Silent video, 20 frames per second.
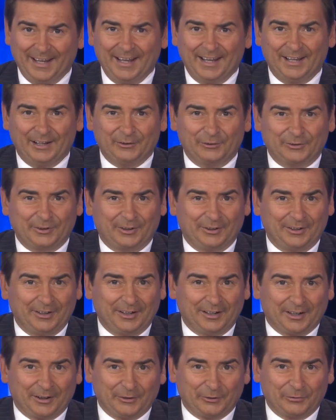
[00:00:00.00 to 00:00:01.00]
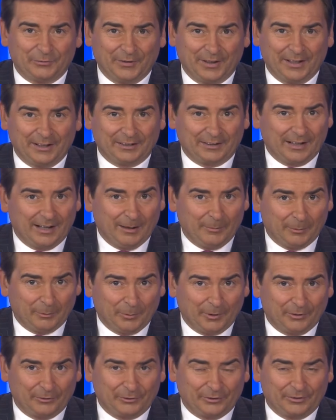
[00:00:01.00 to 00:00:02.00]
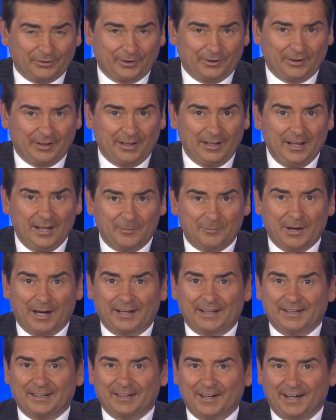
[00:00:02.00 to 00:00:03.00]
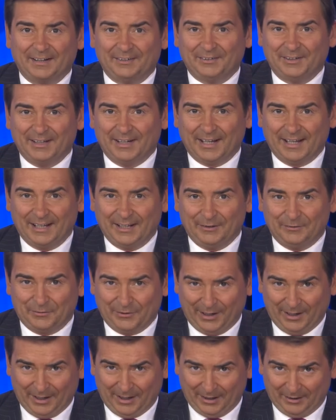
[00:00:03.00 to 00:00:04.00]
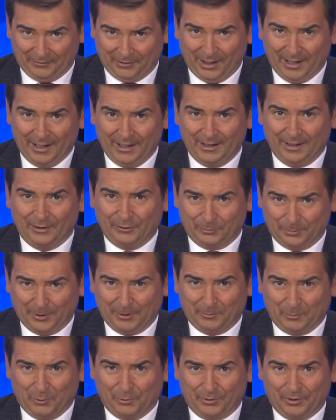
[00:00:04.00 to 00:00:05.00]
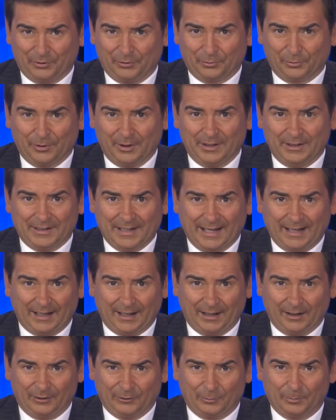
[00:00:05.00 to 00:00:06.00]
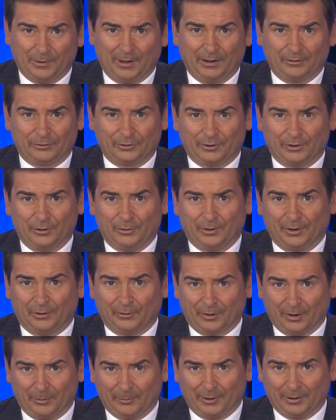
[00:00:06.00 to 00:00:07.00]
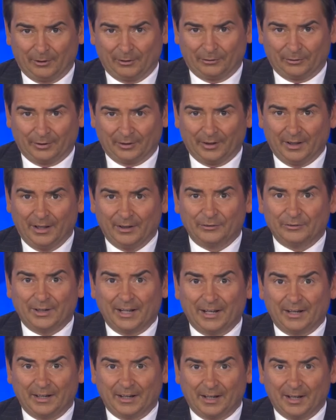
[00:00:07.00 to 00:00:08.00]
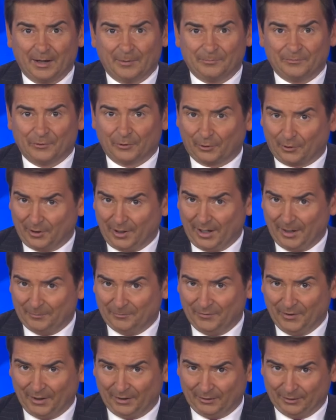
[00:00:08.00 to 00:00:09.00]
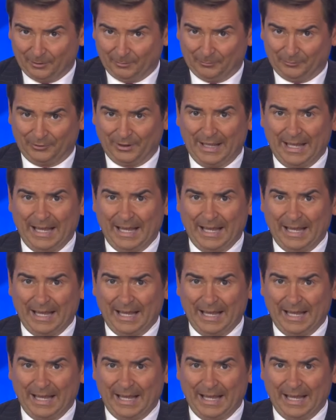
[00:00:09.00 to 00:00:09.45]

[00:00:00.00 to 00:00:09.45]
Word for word: He started as Fayette Commonwealth's attorney back in 1985. He spent more than three decades prosecuting criminals and standing up for crime victims.